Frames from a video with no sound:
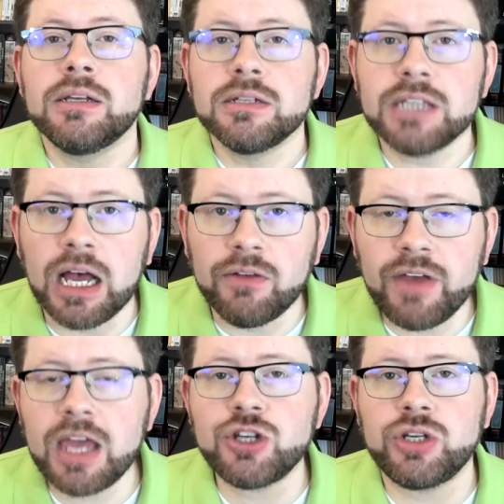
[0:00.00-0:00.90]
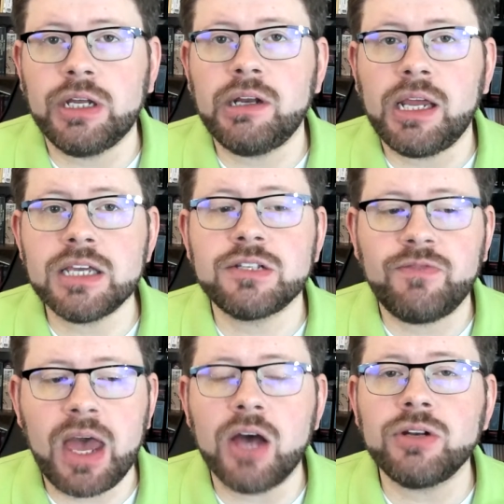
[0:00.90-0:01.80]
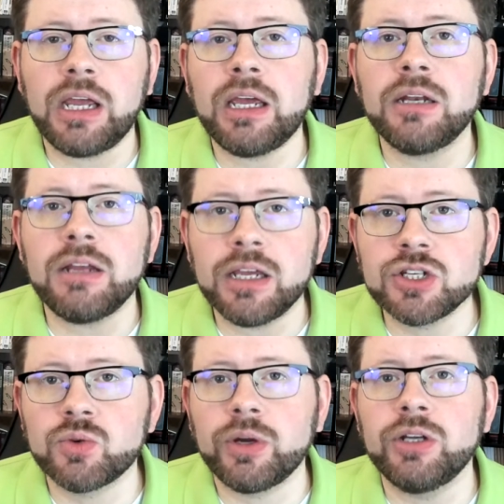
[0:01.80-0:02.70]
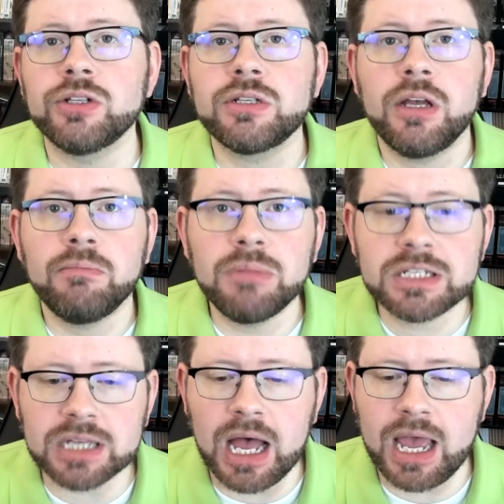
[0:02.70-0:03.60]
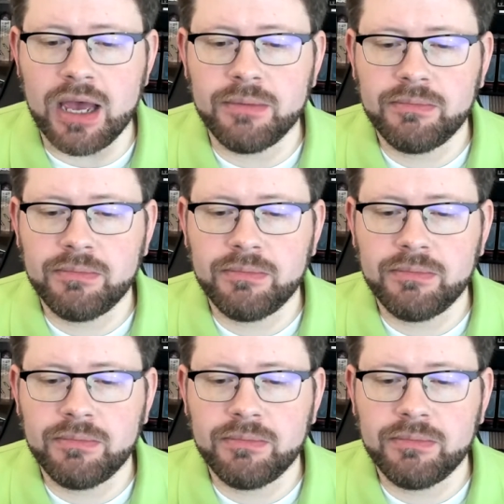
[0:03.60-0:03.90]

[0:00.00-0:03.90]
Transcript: salvation is found in Israel's Messiah.